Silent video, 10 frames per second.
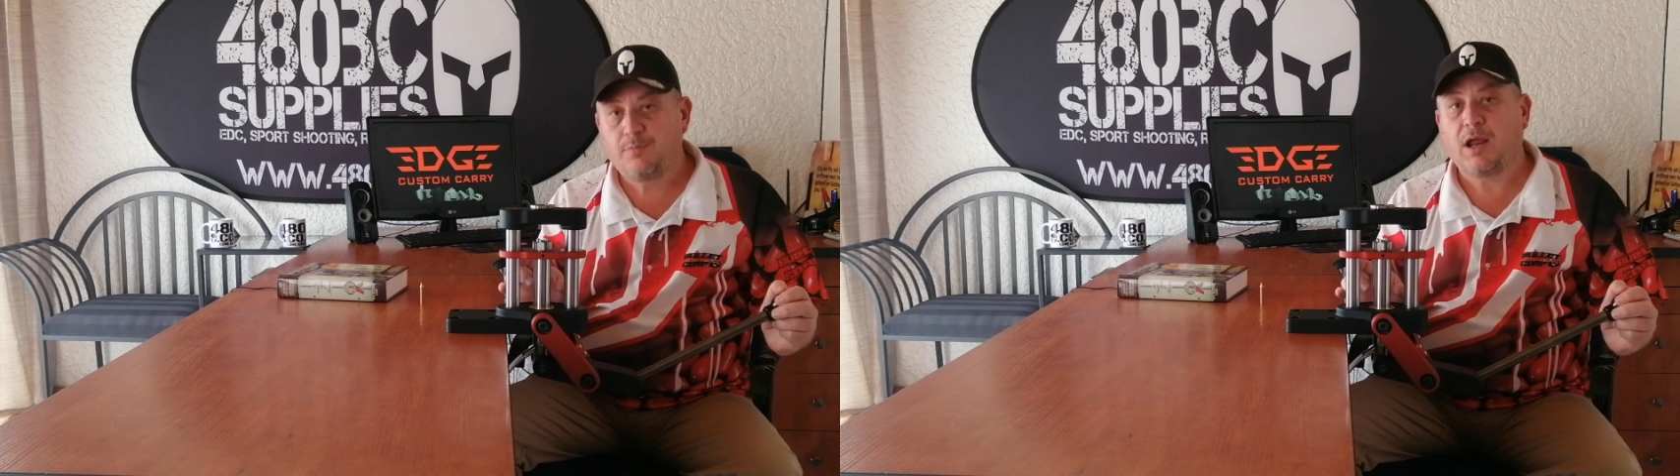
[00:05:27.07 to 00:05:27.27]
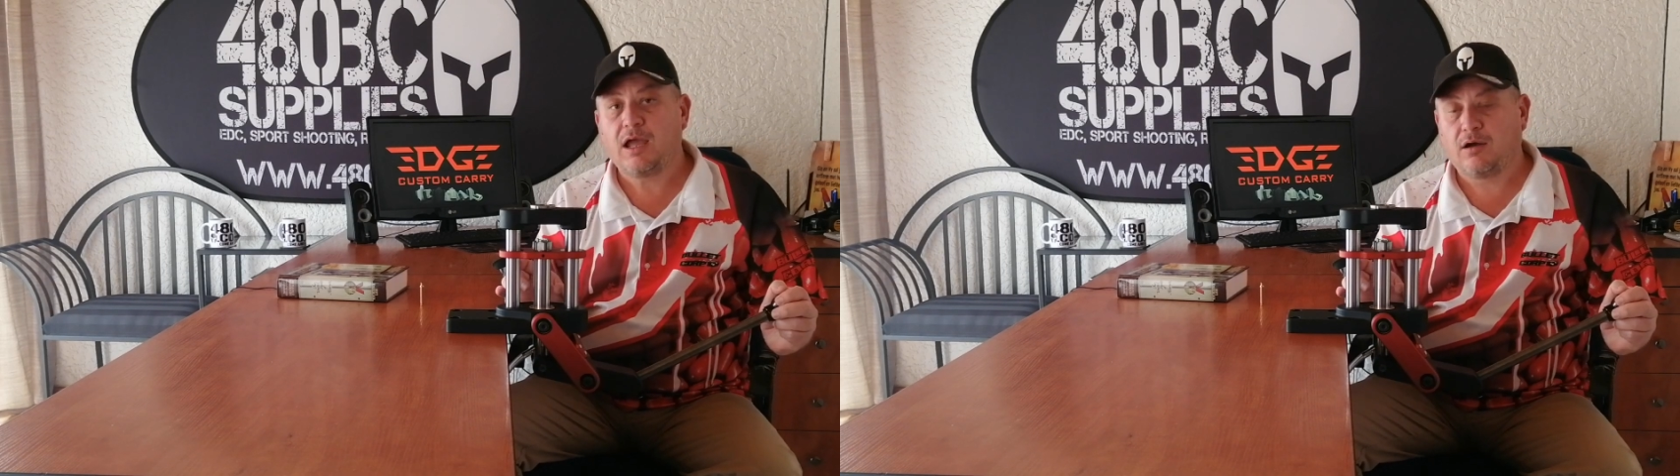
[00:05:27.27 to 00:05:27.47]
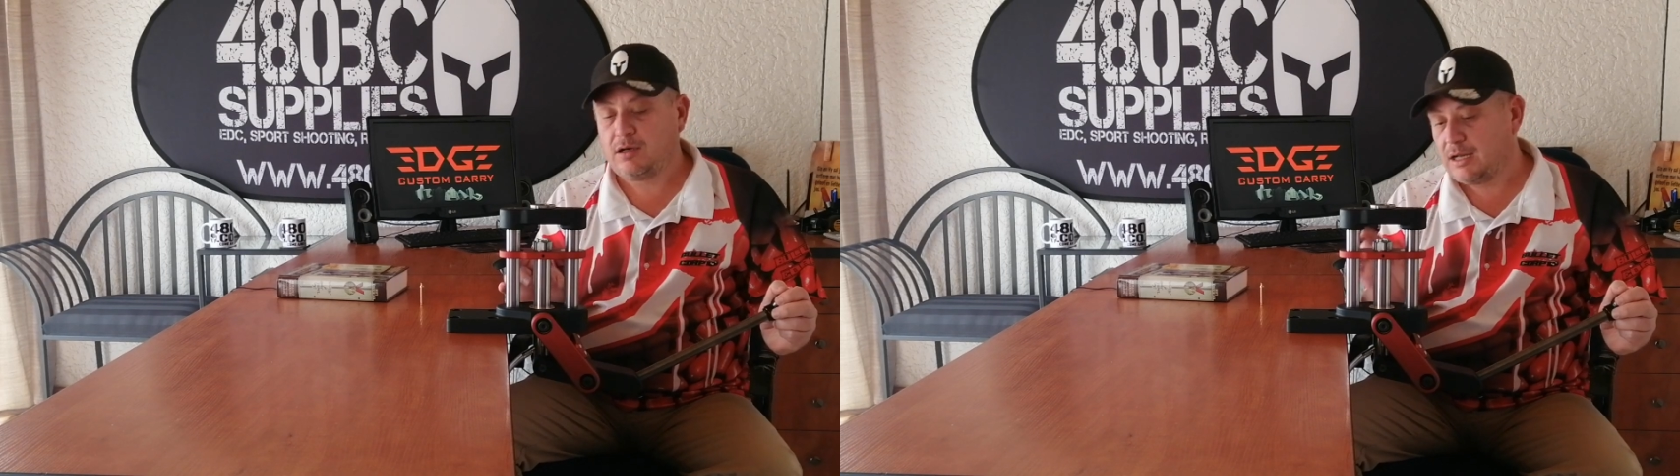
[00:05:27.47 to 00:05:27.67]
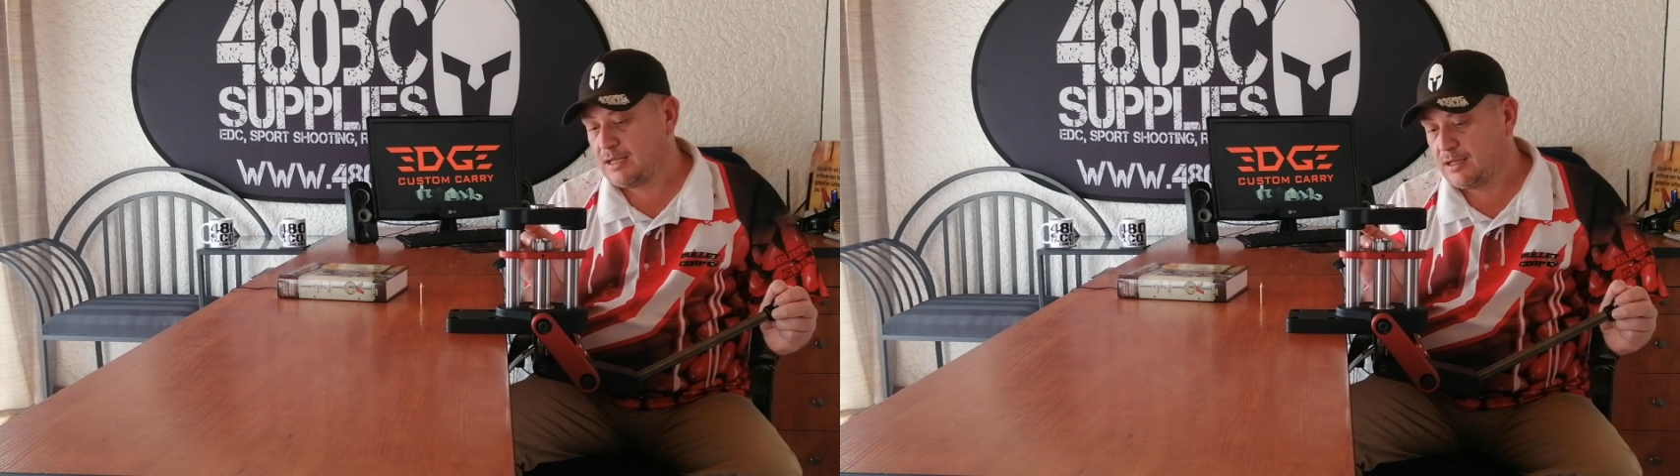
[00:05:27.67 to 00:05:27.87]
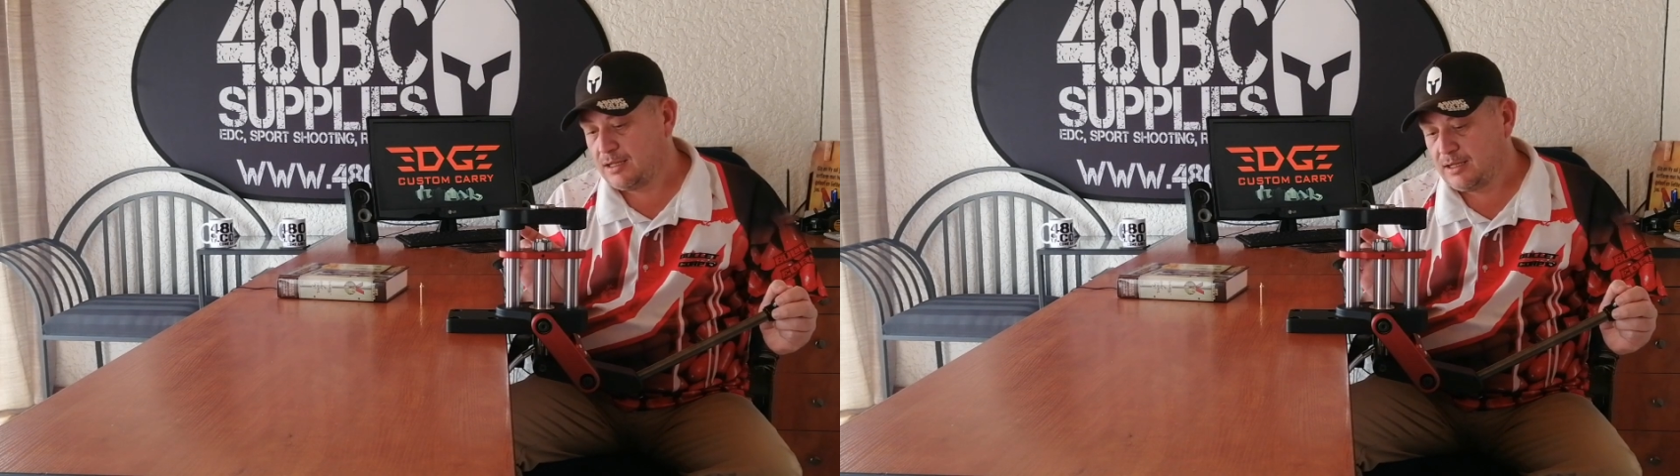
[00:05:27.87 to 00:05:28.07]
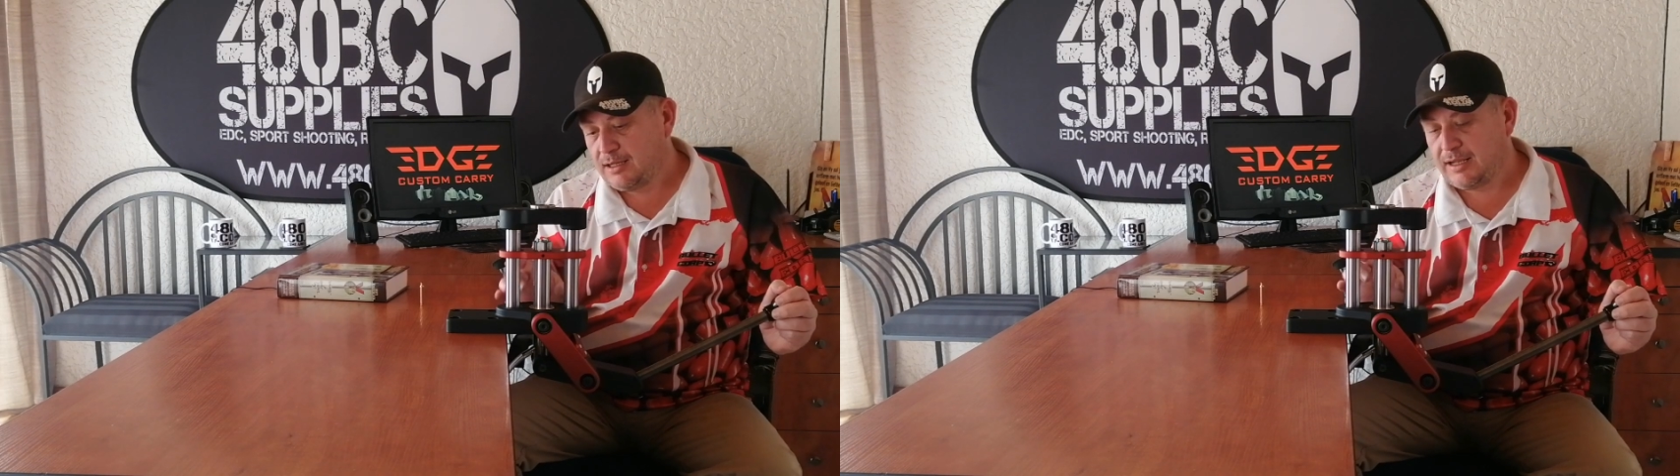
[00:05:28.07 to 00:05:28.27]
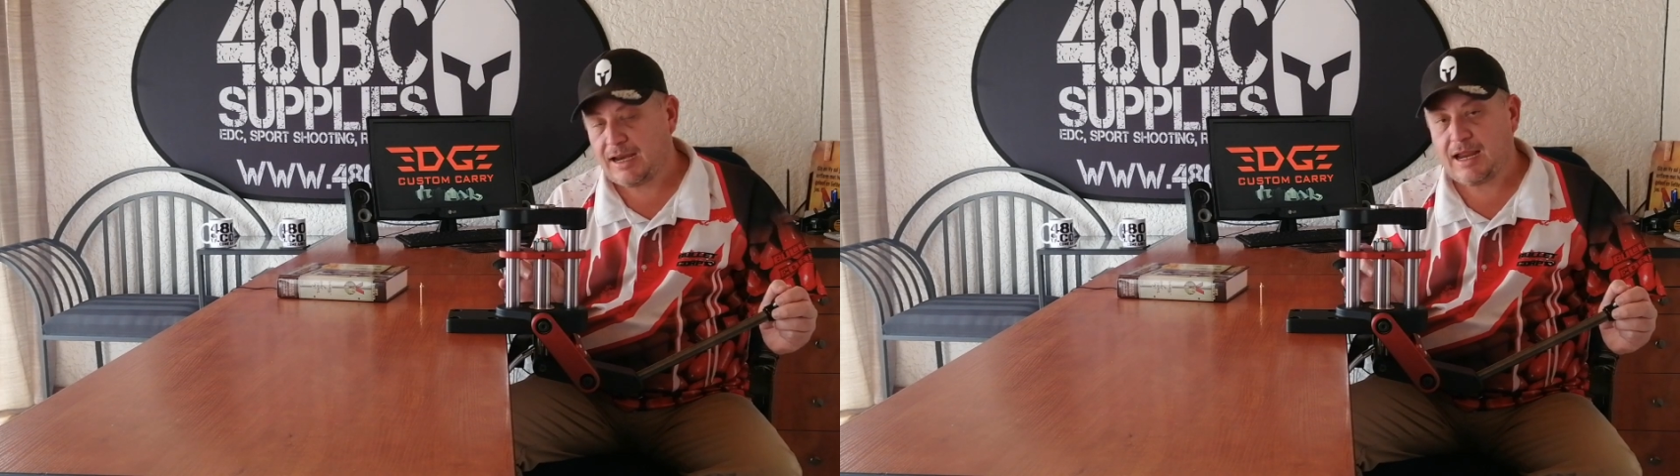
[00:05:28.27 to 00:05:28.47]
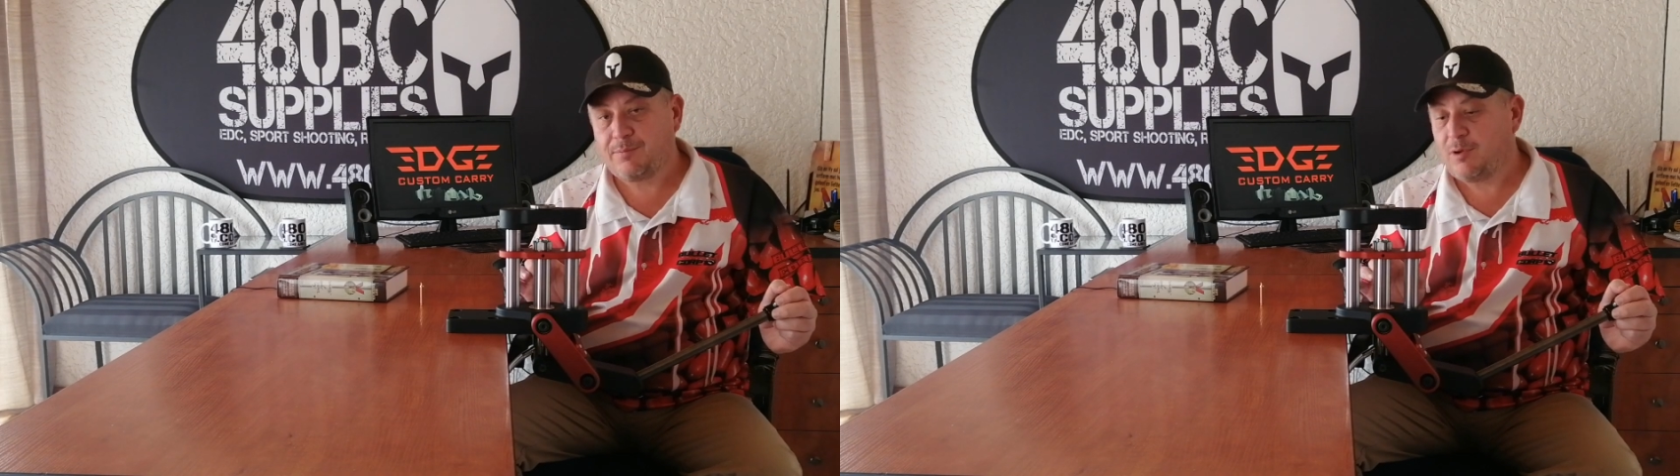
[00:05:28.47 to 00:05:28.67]
play on the
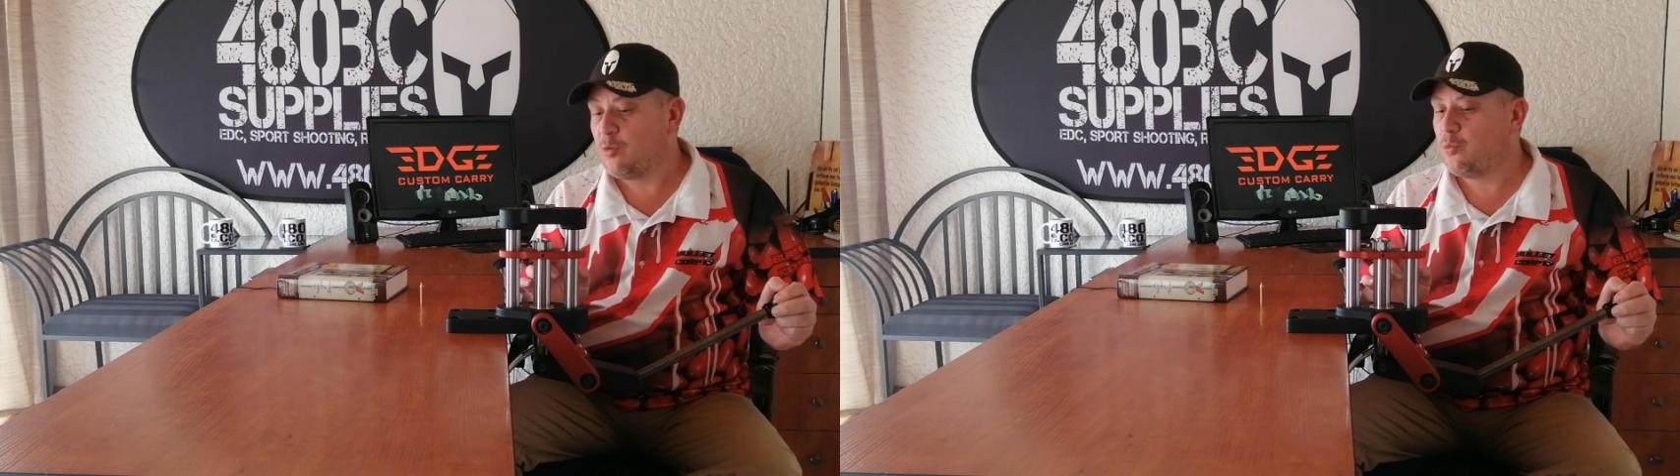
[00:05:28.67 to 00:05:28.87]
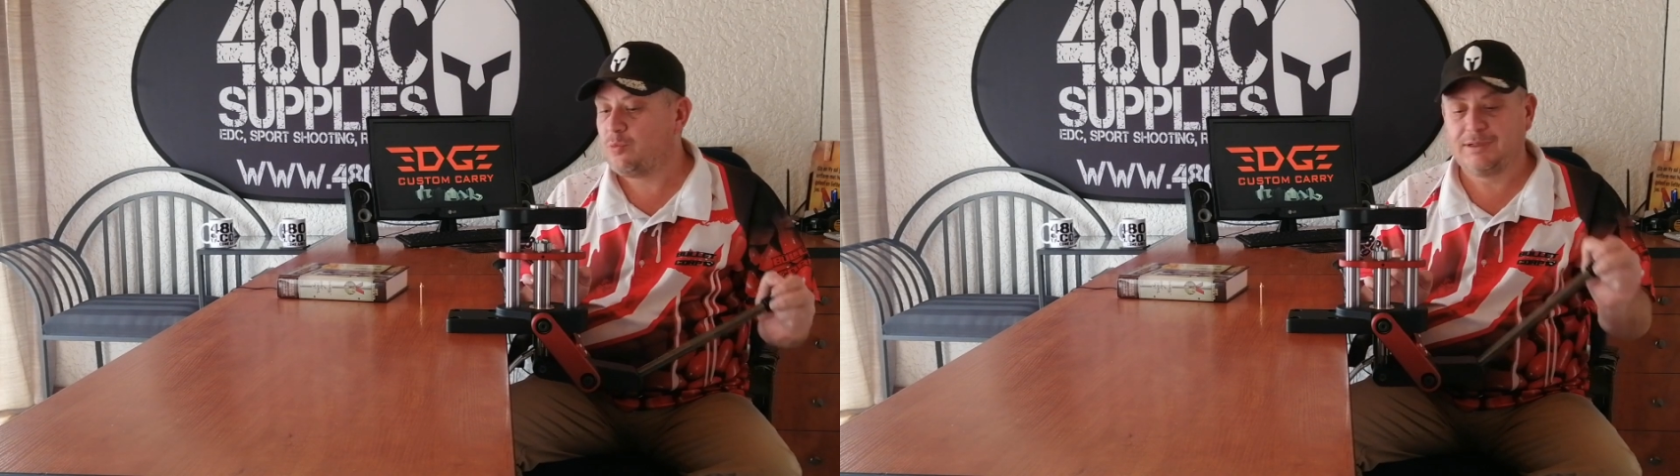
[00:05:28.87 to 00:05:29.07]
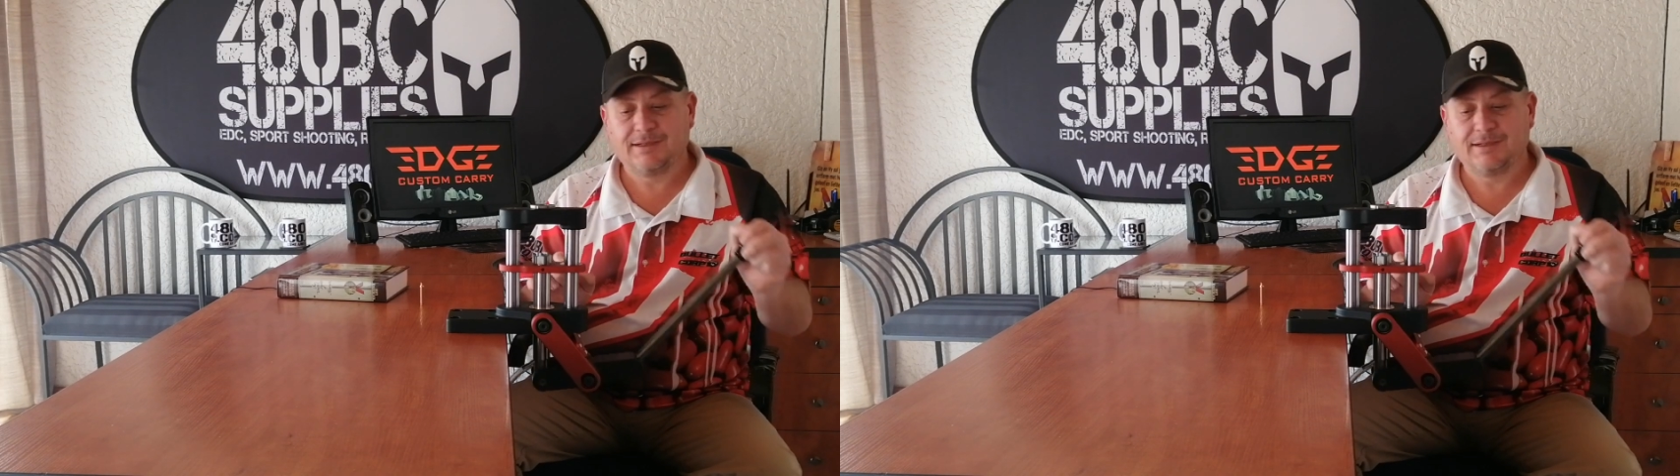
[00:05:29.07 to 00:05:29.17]
ram